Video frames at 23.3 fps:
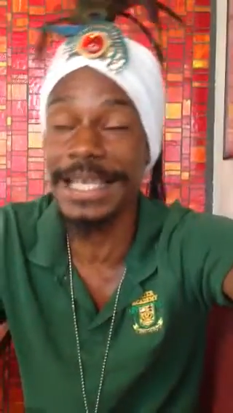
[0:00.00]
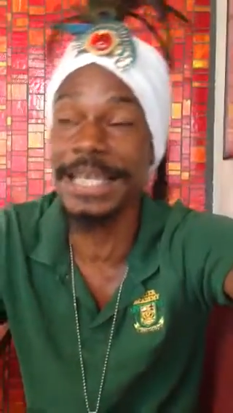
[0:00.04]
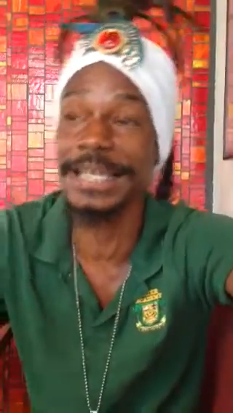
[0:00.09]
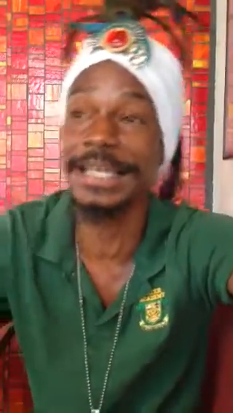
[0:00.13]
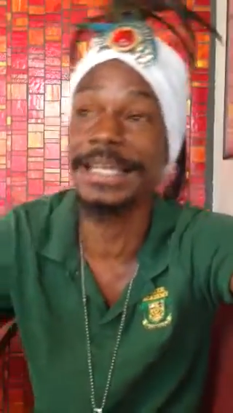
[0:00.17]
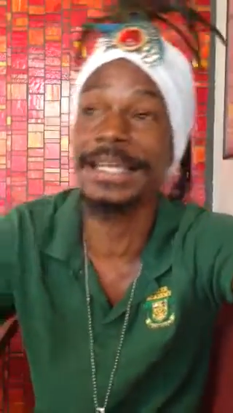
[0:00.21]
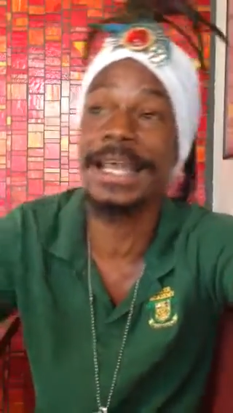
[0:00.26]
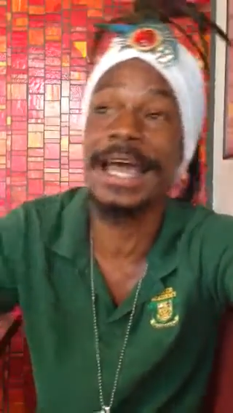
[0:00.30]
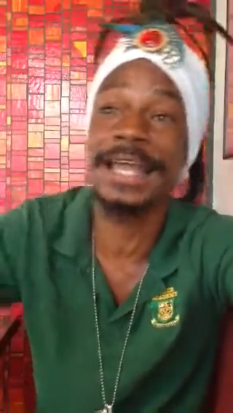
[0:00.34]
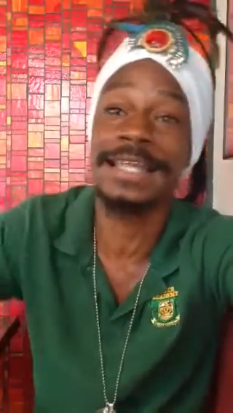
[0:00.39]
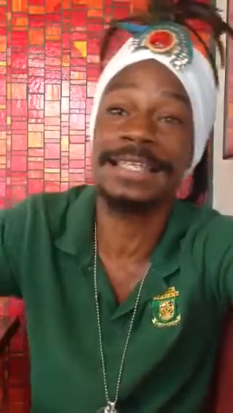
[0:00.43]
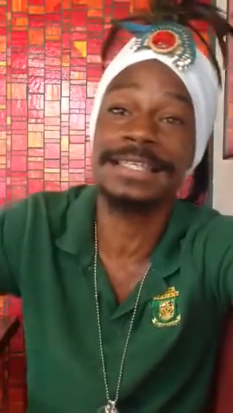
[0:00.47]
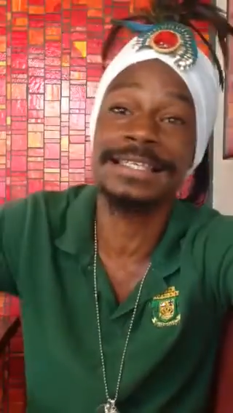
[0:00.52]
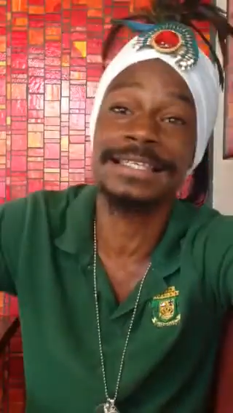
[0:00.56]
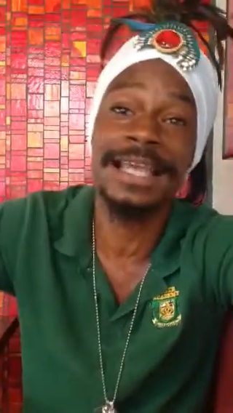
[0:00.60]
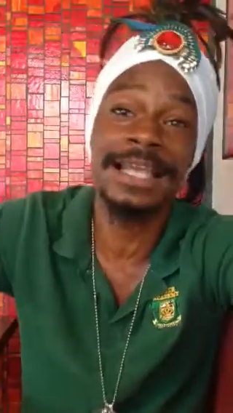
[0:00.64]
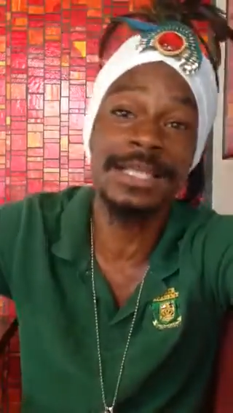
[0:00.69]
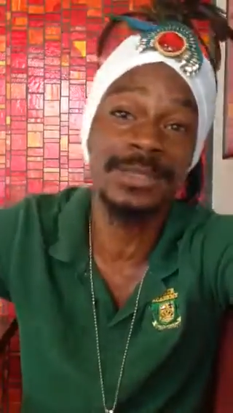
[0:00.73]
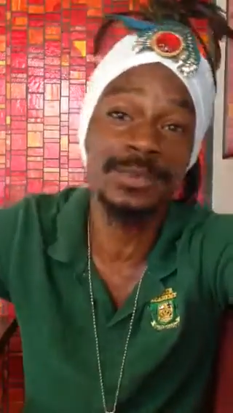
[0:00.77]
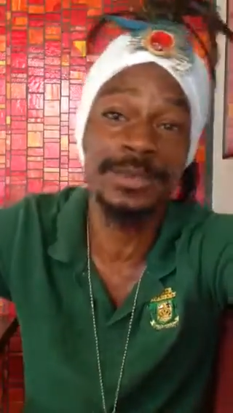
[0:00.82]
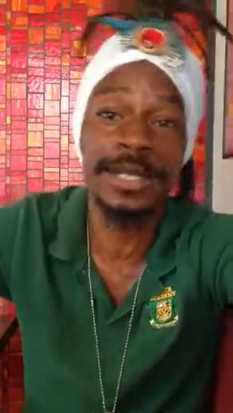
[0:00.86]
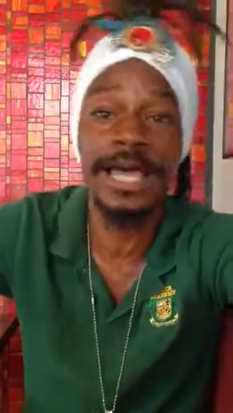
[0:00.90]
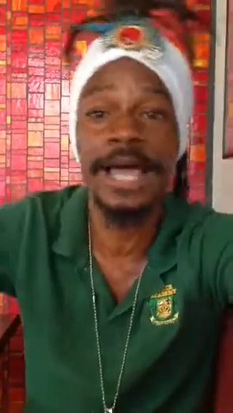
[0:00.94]
and the United
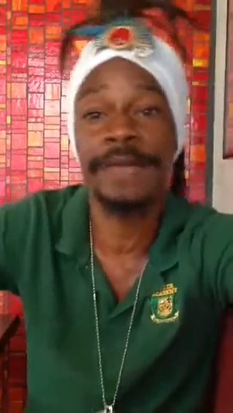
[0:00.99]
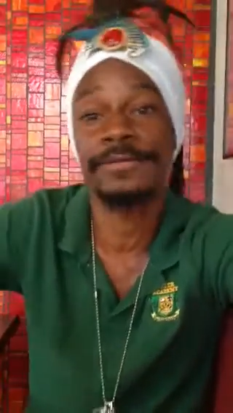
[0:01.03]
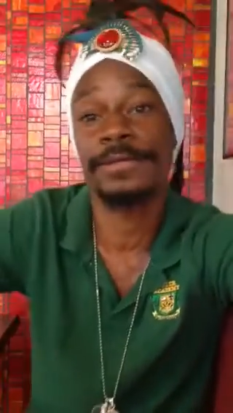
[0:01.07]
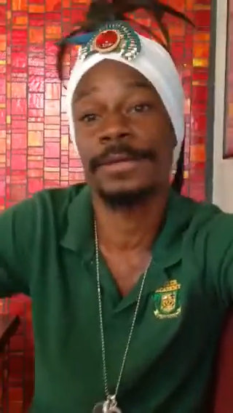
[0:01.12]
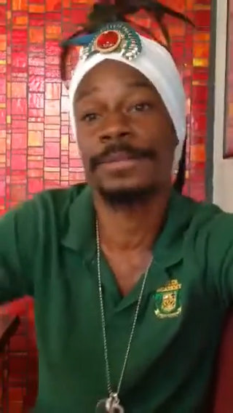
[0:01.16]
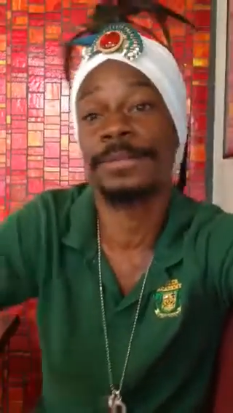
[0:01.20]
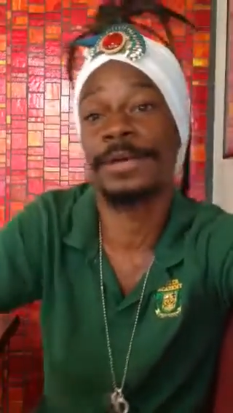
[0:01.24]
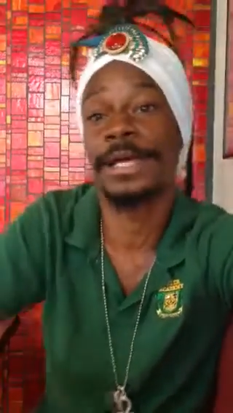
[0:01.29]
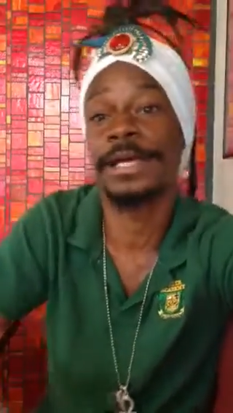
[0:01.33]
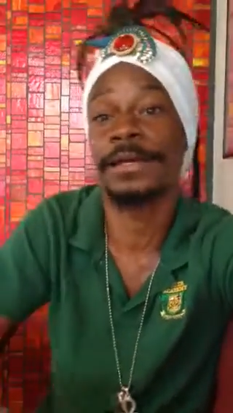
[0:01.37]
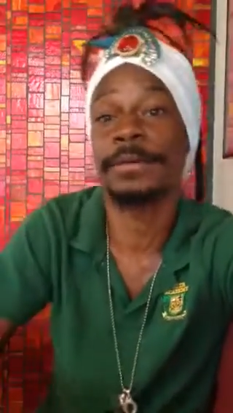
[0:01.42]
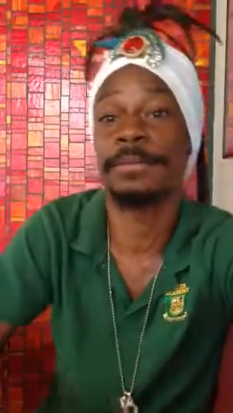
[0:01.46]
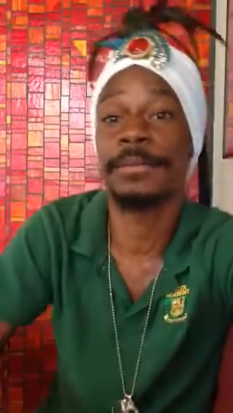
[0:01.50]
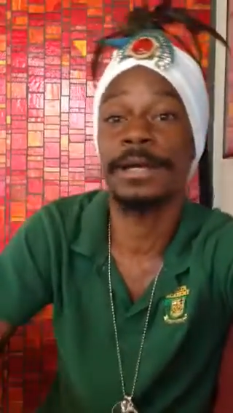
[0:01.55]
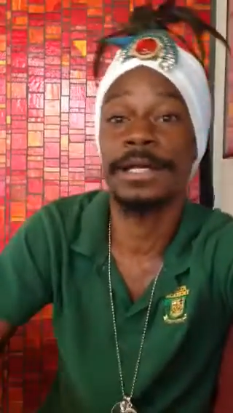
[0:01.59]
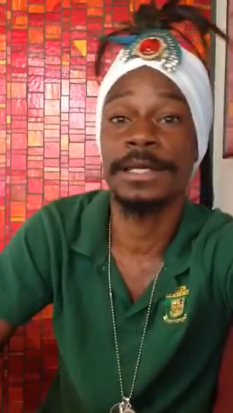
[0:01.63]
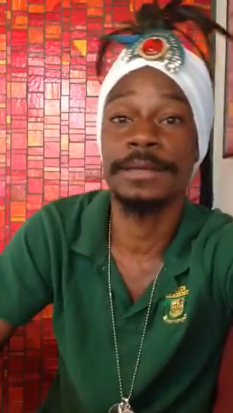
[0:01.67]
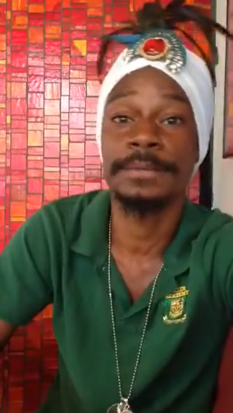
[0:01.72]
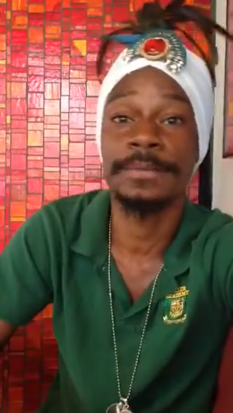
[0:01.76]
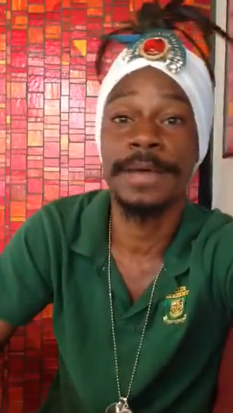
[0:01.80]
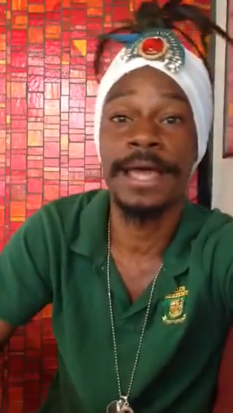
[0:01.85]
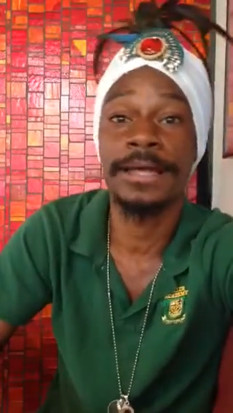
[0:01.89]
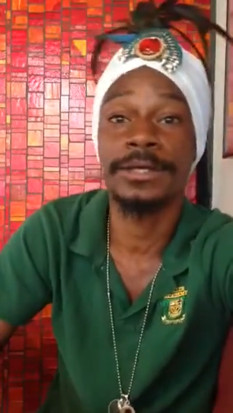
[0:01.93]
States would have to pay the money
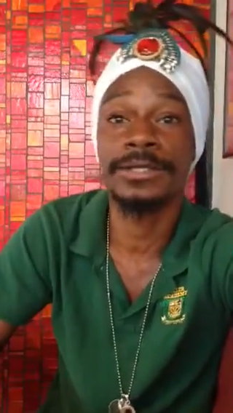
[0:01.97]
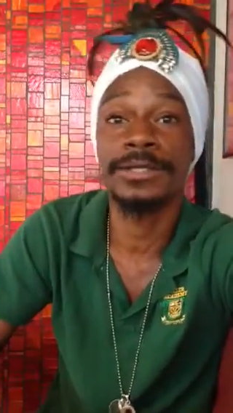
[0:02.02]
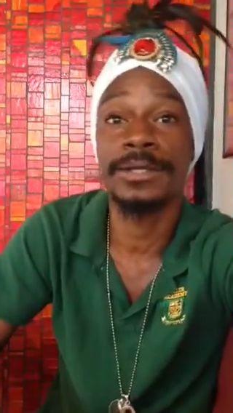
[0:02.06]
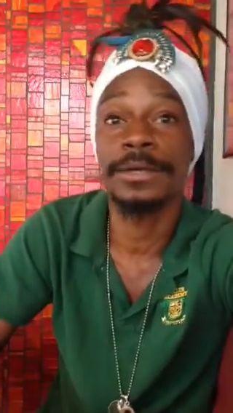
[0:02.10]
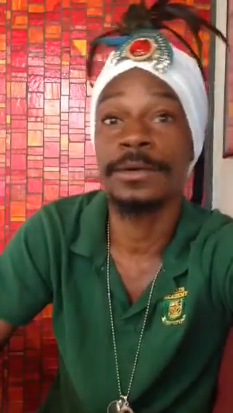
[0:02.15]
back,